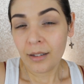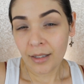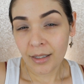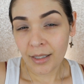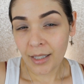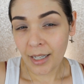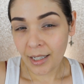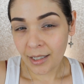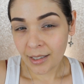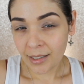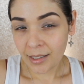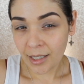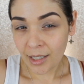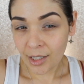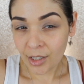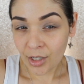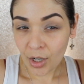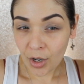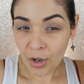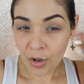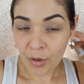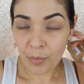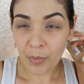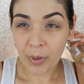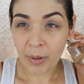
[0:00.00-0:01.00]
like skin
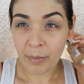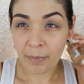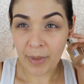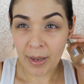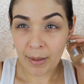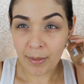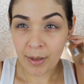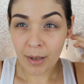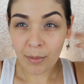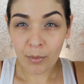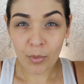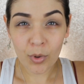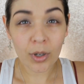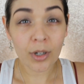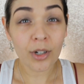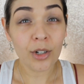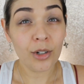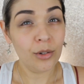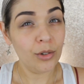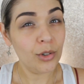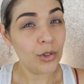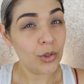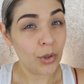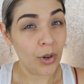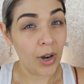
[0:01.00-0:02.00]
tone, but maybe a more
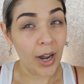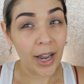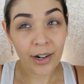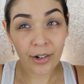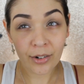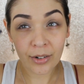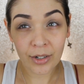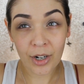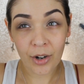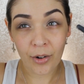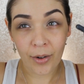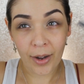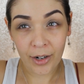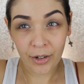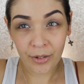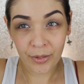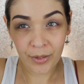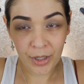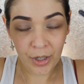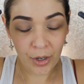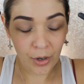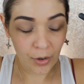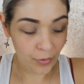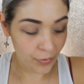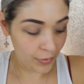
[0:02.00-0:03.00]
neutral. I don't know. I
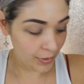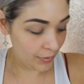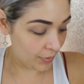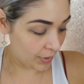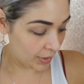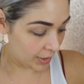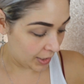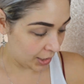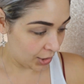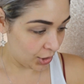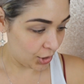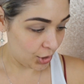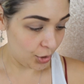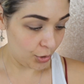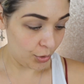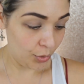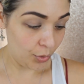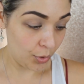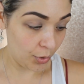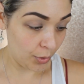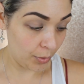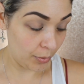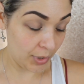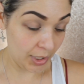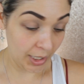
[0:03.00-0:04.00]
don't know if even these two
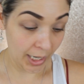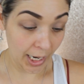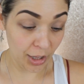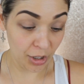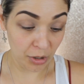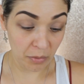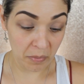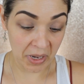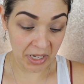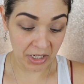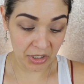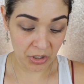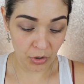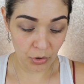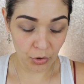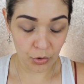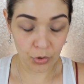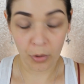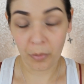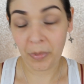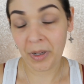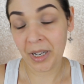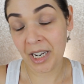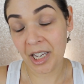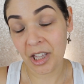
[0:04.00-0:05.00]
together makes
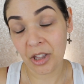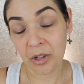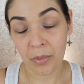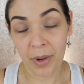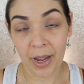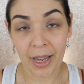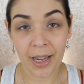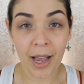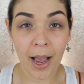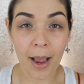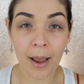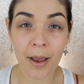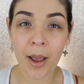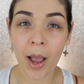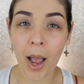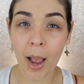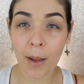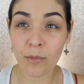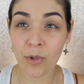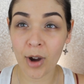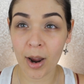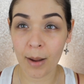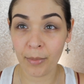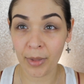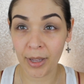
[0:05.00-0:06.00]
neutral, but either way, I,
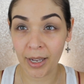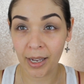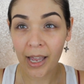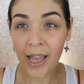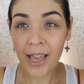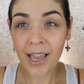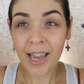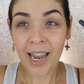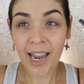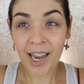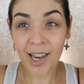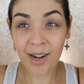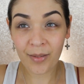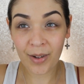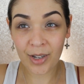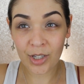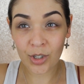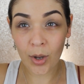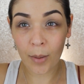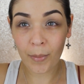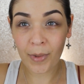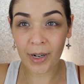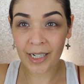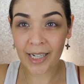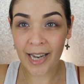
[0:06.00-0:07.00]
am rambling. Anyway,
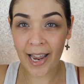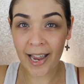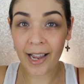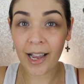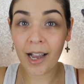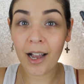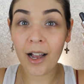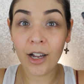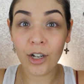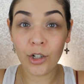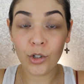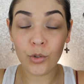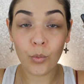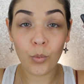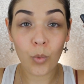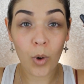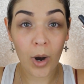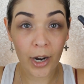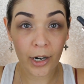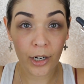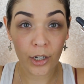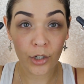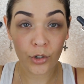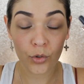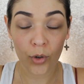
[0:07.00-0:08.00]
so I'm gonna take a uh,
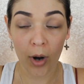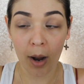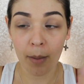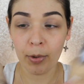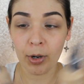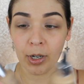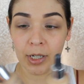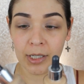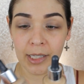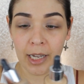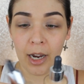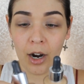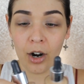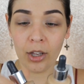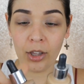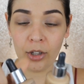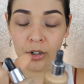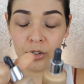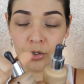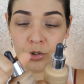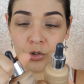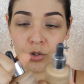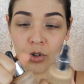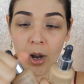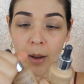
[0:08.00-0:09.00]
one dropper because they are
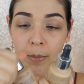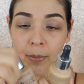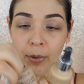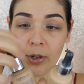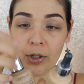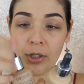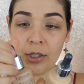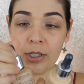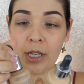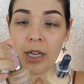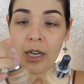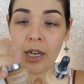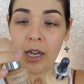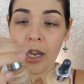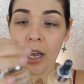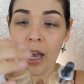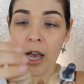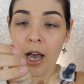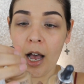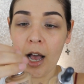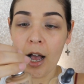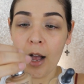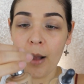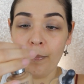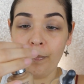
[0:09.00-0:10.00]
little droppers.
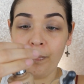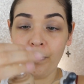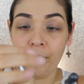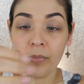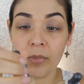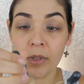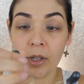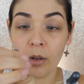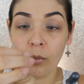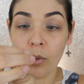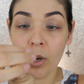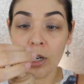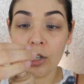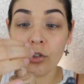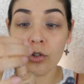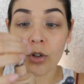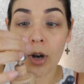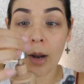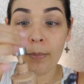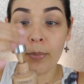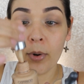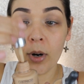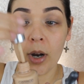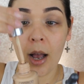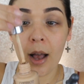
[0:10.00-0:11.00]
Um, one
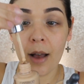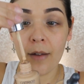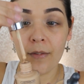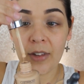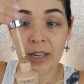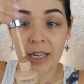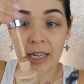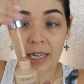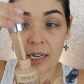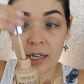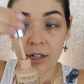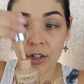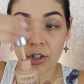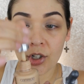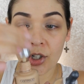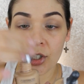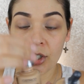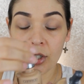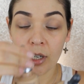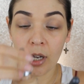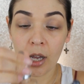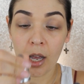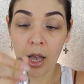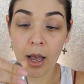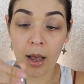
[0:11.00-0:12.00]
dropper of
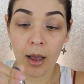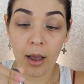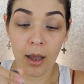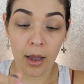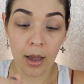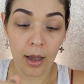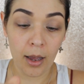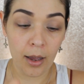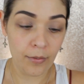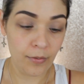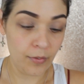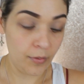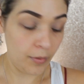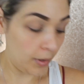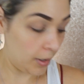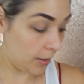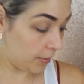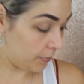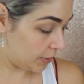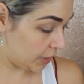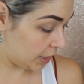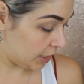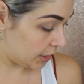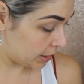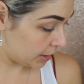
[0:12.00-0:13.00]
each uh,
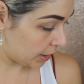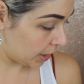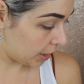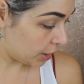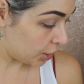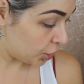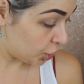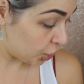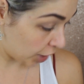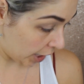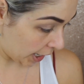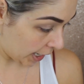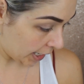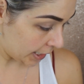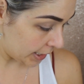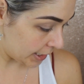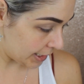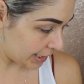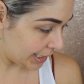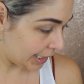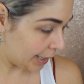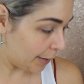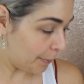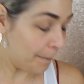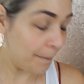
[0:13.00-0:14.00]
of, of these
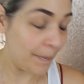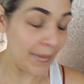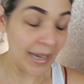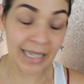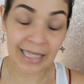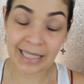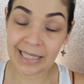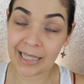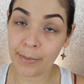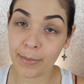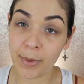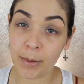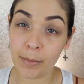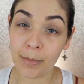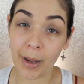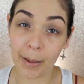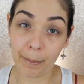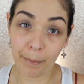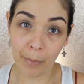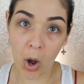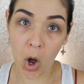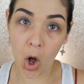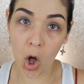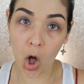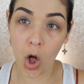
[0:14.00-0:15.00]
shades, mix them in my
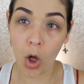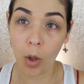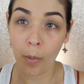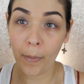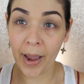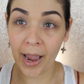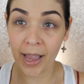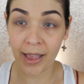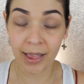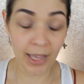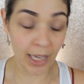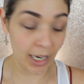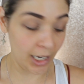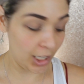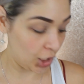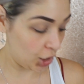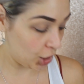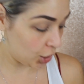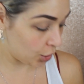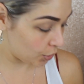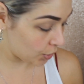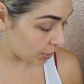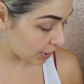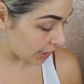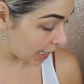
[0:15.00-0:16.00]
palm, and then
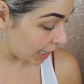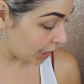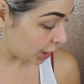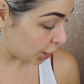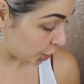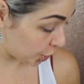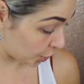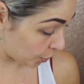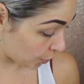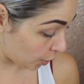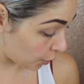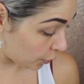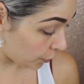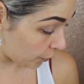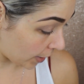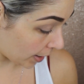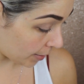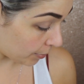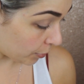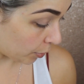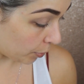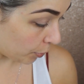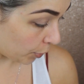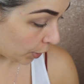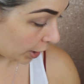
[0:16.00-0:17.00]
use a dual
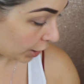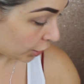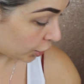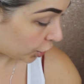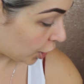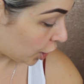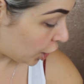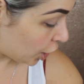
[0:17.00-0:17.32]
fiber brush